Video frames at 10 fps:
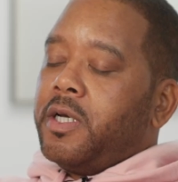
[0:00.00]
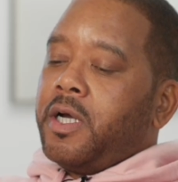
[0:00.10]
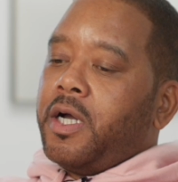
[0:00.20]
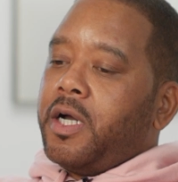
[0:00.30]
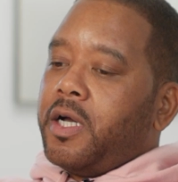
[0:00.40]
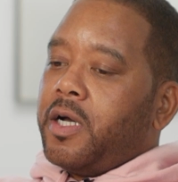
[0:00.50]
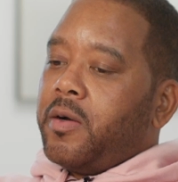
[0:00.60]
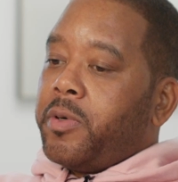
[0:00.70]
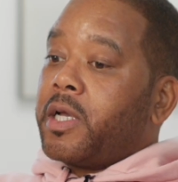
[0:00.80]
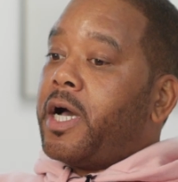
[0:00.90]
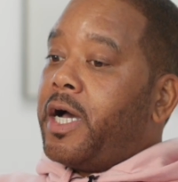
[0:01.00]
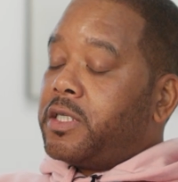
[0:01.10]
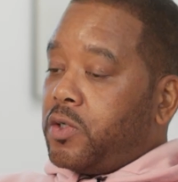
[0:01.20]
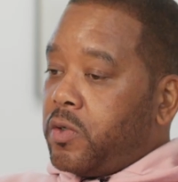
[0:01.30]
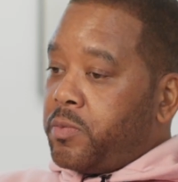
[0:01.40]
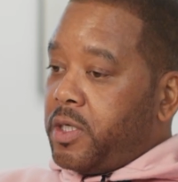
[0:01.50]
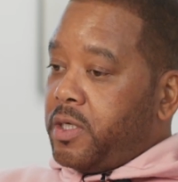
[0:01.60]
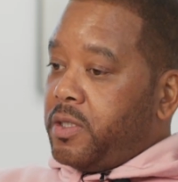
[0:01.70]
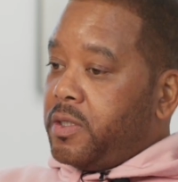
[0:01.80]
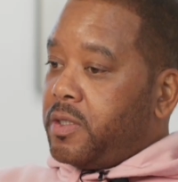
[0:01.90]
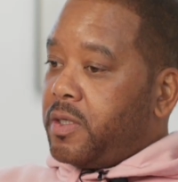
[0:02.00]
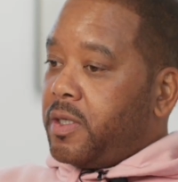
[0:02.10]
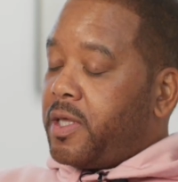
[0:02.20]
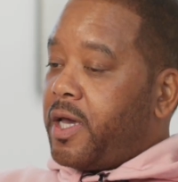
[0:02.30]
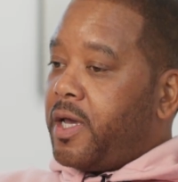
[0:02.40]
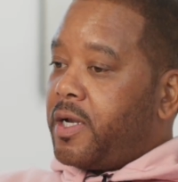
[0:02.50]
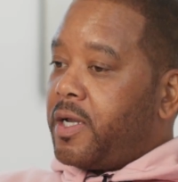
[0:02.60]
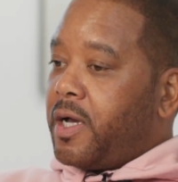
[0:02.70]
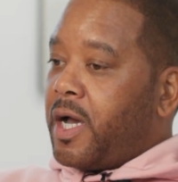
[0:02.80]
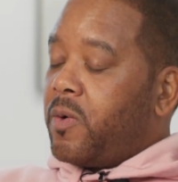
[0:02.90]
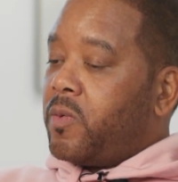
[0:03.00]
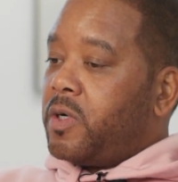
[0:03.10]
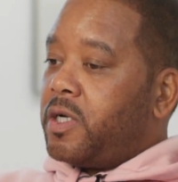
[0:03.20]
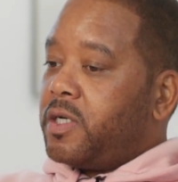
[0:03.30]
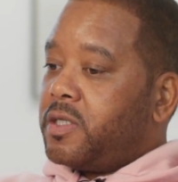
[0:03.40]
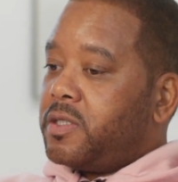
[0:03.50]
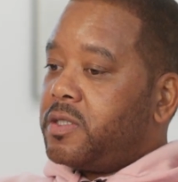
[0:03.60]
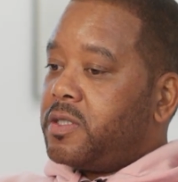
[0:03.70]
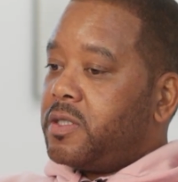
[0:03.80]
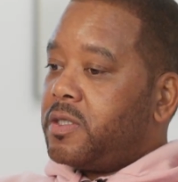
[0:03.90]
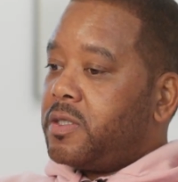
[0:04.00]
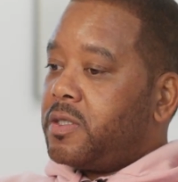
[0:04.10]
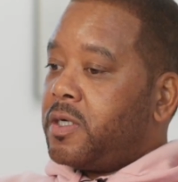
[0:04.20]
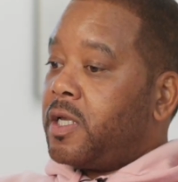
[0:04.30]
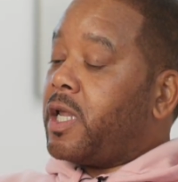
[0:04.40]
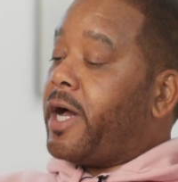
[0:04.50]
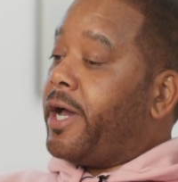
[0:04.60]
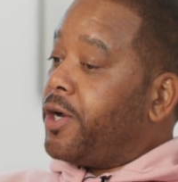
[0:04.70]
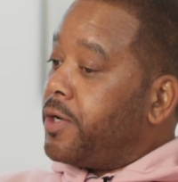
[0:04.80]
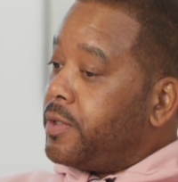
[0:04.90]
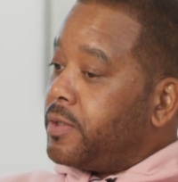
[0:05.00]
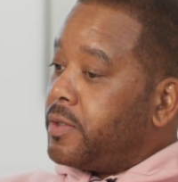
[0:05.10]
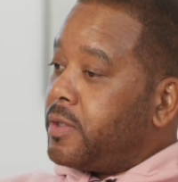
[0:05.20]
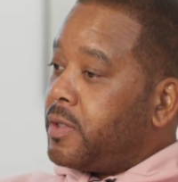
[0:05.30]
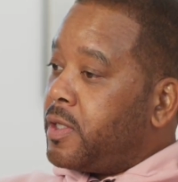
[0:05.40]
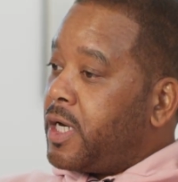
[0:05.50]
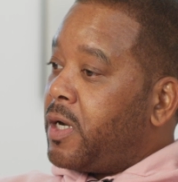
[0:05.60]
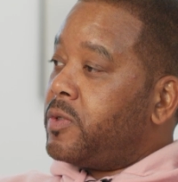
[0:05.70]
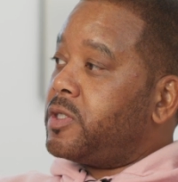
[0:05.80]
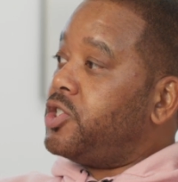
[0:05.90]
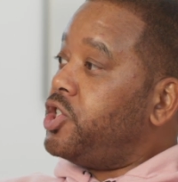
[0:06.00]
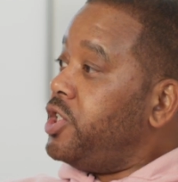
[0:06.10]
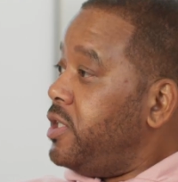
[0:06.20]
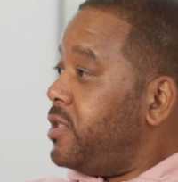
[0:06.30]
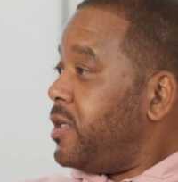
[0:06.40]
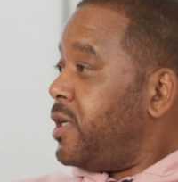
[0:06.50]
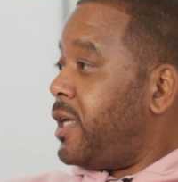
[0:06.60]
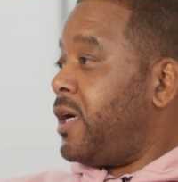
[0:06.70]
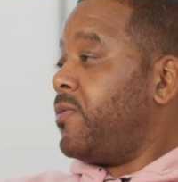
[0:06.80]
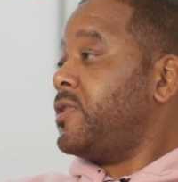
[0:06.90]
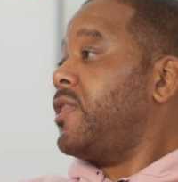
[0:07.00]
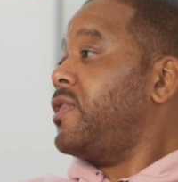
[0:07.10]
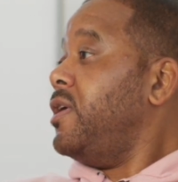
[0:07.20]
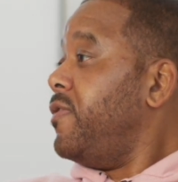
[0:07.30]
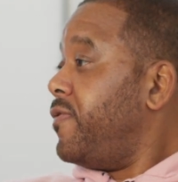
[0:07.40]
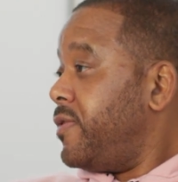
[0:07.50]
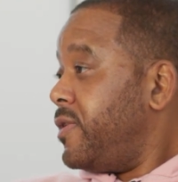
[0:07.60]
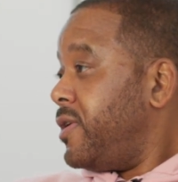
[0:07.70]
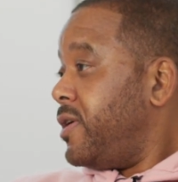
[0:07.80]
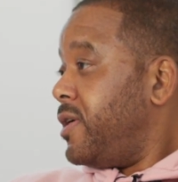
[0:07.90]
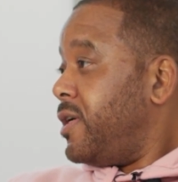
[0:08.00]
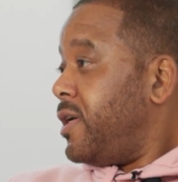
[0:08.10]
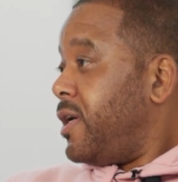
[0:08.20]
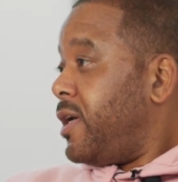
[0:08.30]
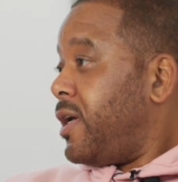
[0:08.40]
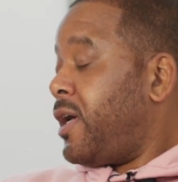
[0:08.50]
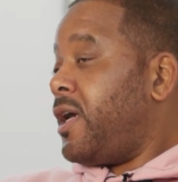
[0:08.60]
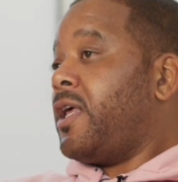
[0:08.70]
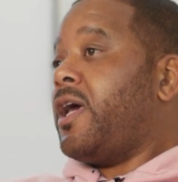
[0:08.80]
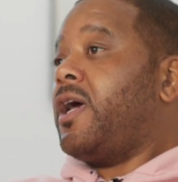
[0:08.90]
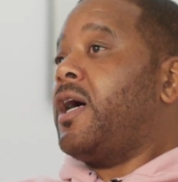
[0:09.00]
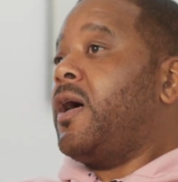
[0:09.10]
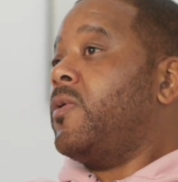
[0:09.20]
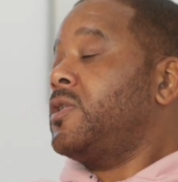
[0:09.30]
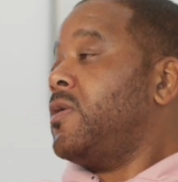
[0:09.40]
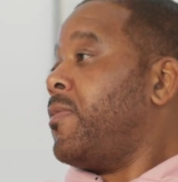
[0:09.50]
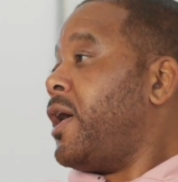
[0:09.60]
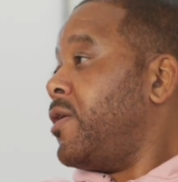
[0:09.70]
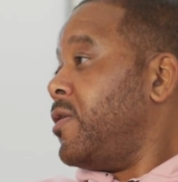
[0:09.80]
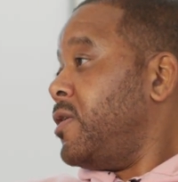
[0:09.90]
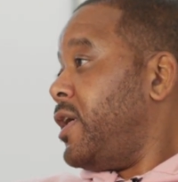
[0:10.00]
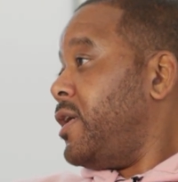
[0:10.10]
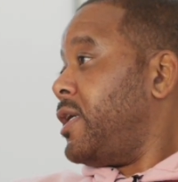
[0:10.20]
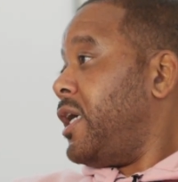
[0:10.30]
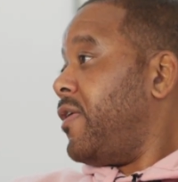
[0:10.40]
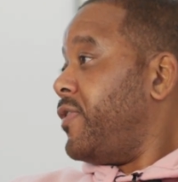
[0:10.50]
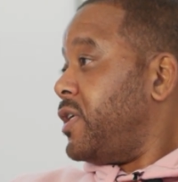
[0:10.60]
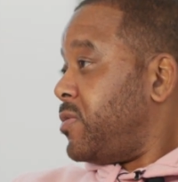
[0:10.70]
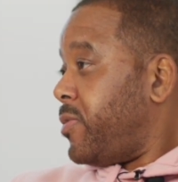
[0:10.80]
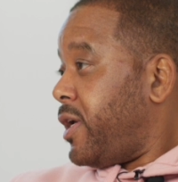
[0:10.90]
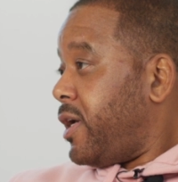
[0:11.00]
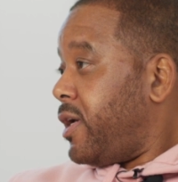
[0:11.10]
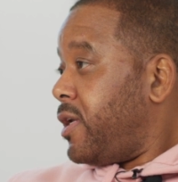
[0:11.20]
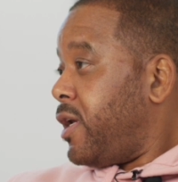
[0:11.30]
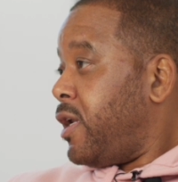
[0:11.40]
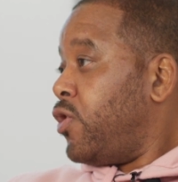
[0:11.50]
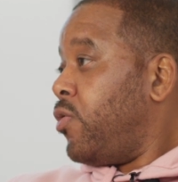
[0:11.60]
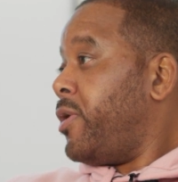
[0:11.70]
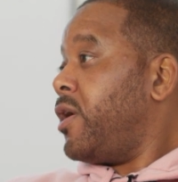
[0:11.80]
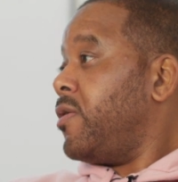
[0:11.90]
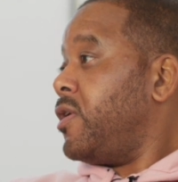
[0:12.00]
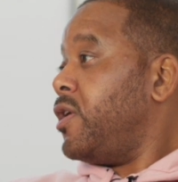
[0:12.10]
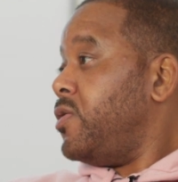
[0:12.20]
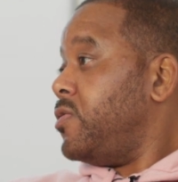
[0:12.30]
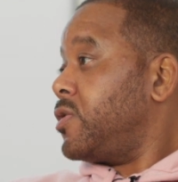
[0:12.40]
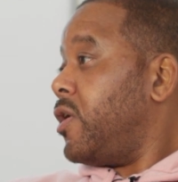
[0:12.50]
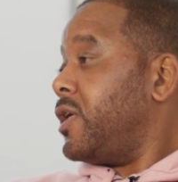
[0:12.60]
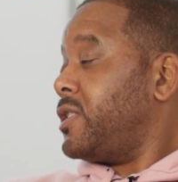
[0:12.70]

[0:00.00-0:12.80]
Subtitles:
But God told me that I was a liar, that I was a cheat, and that I was a thief, and that I was a modern day confidence man and no better than a used car